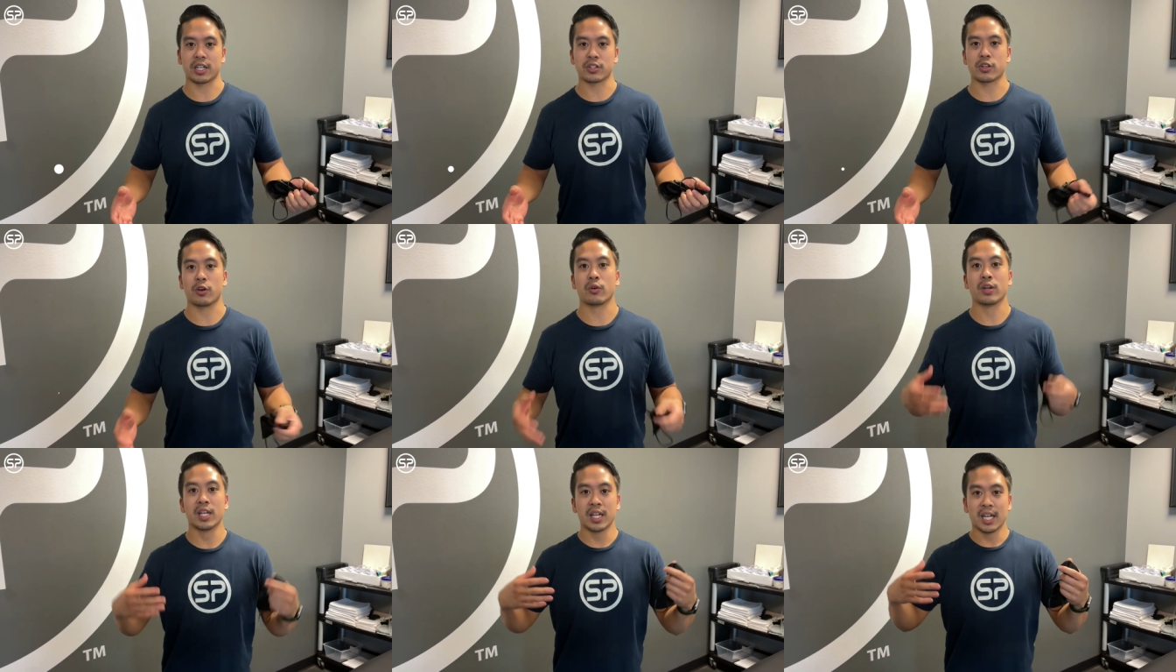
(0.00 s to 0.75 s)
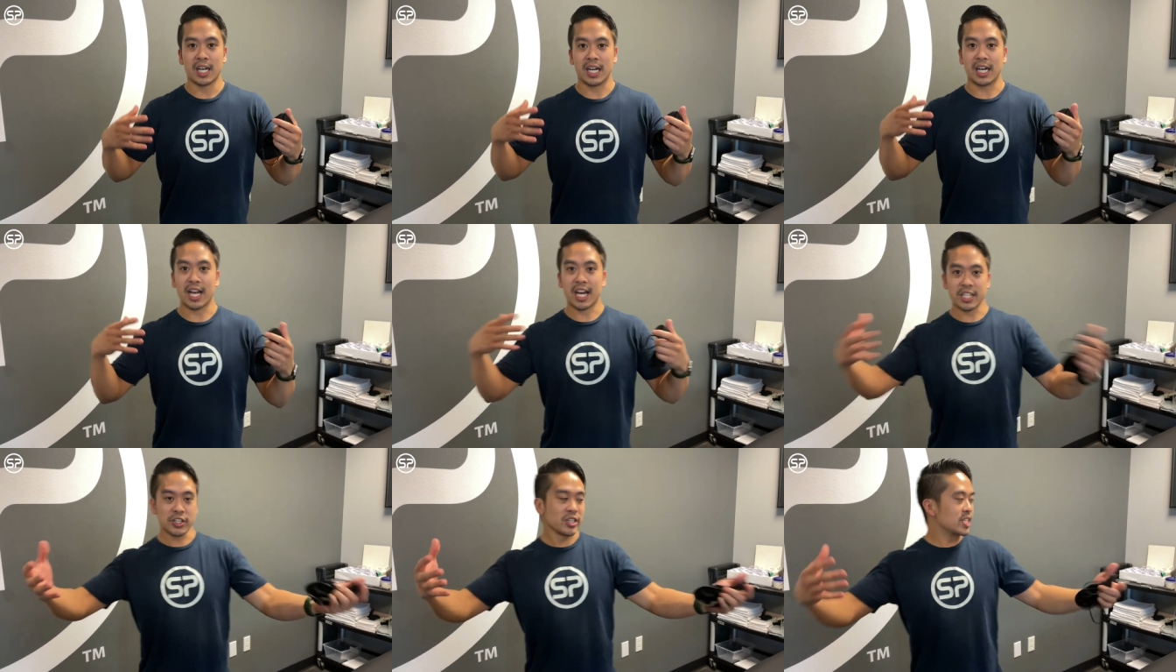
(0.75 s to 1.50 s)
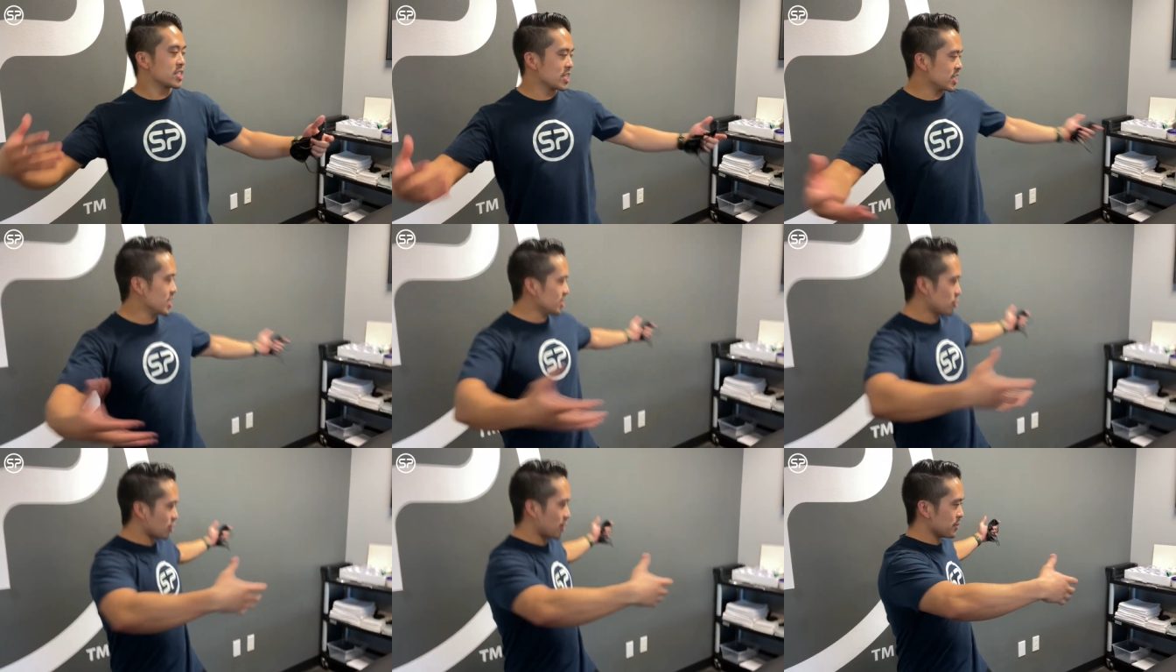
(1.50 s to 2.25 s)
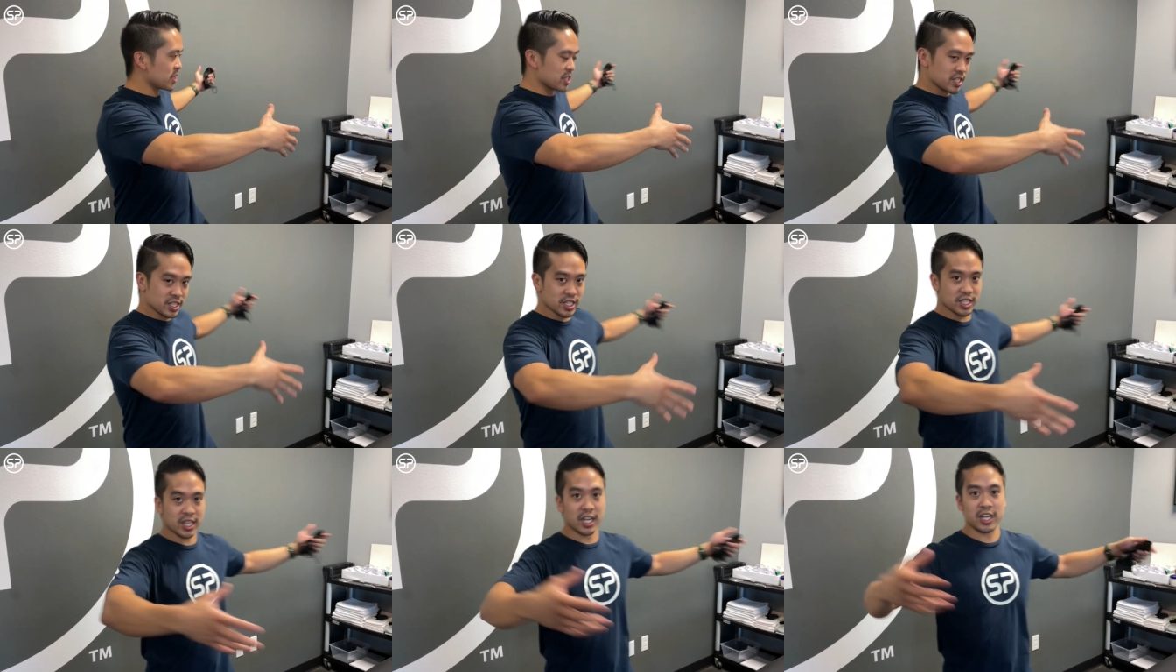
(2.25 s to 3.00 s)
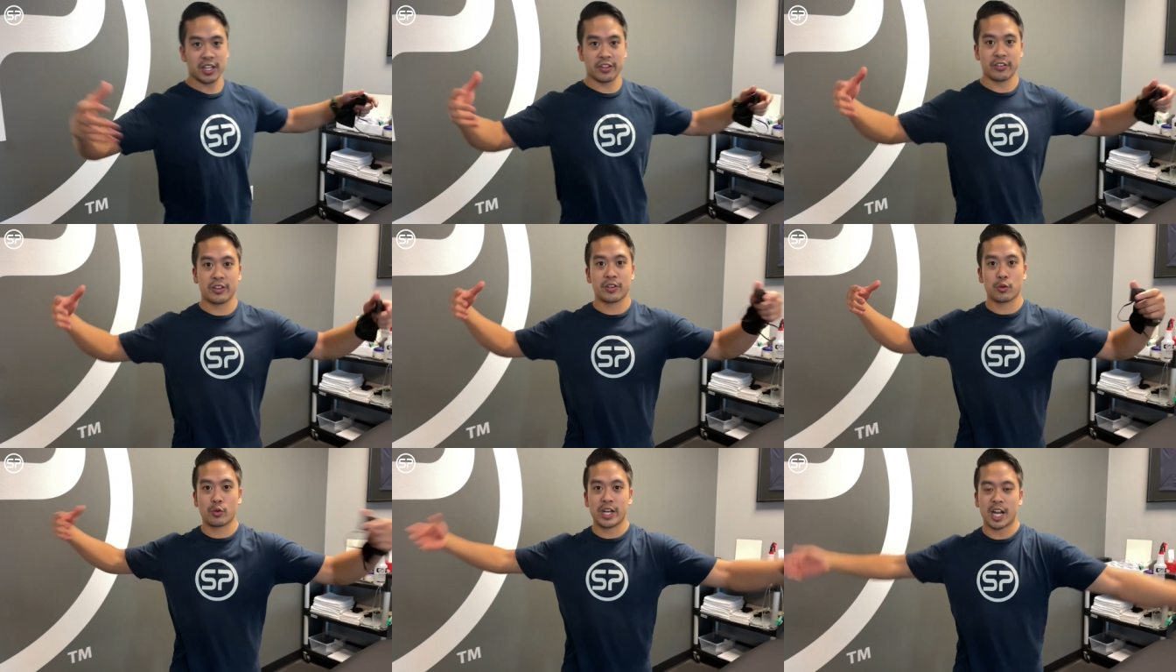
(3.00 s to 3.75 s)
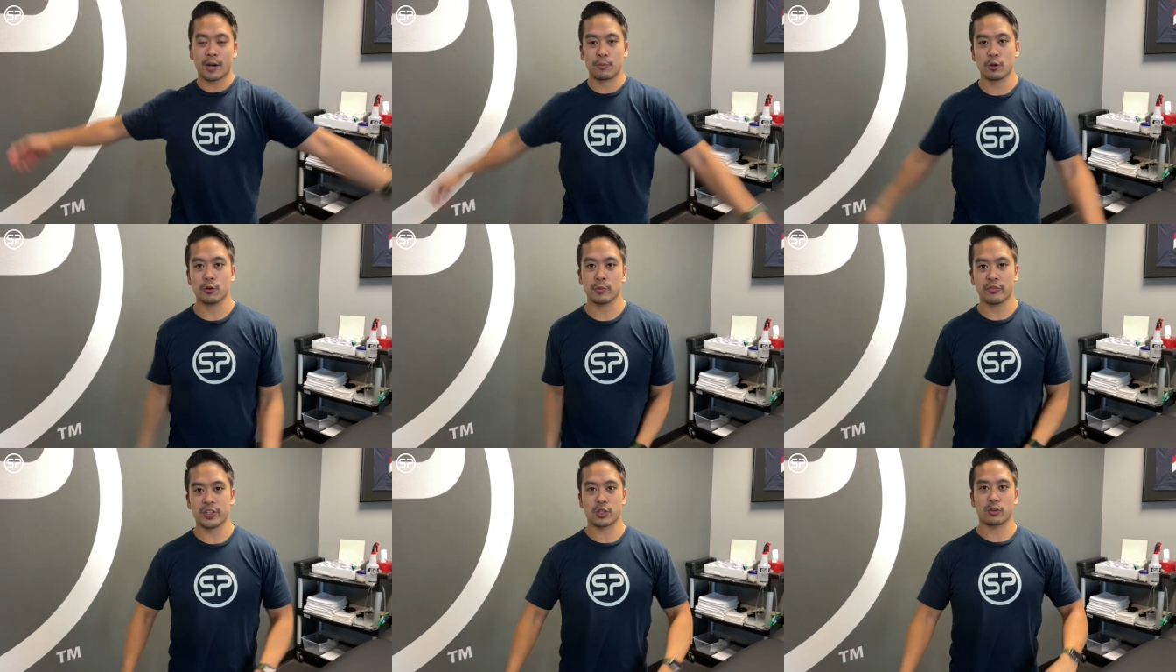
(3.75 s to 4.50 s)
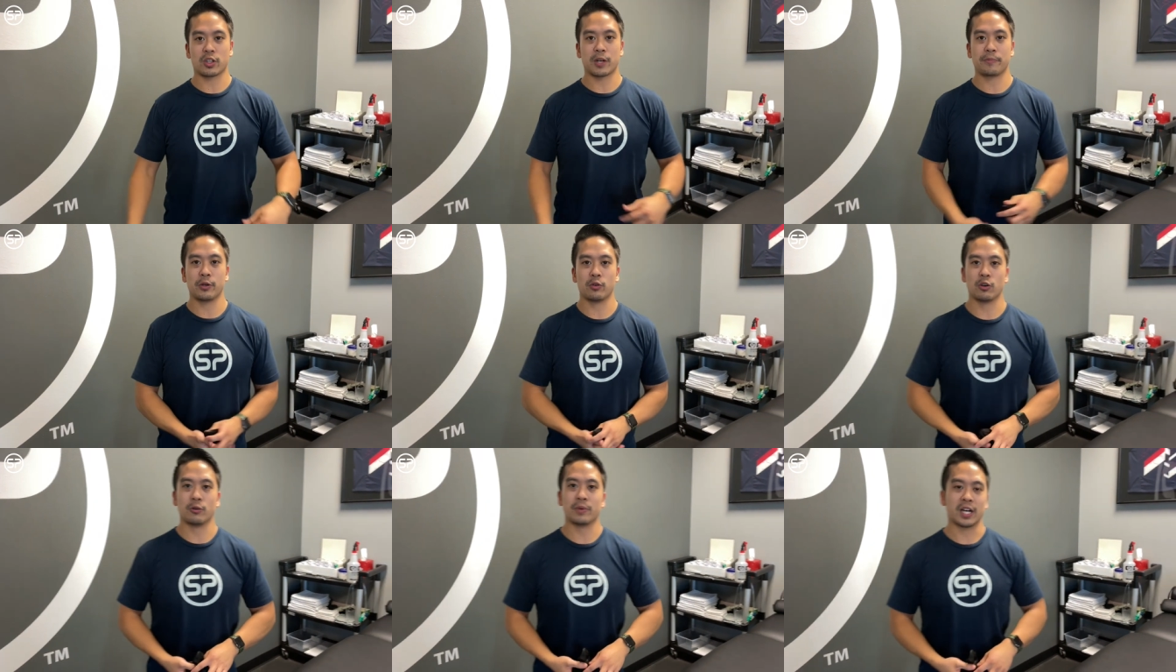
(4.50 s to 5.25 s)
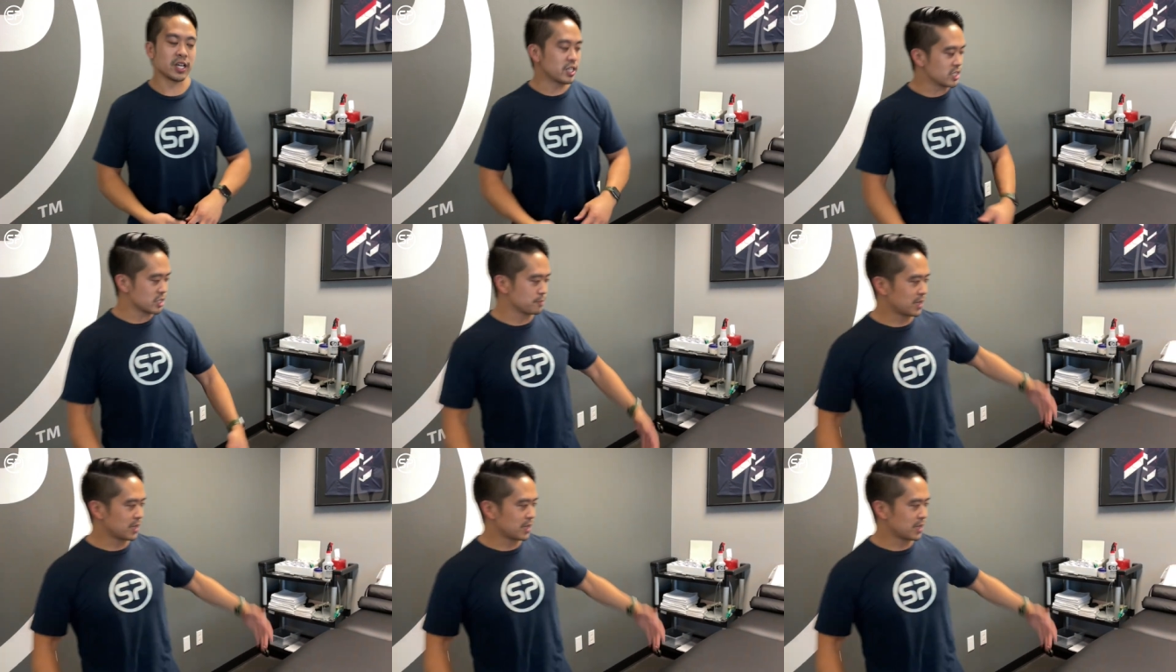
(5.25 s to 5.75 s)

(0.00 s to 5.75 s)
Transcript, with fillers: So as you can see around me, this is the rehab room, the physical therapy room. This is my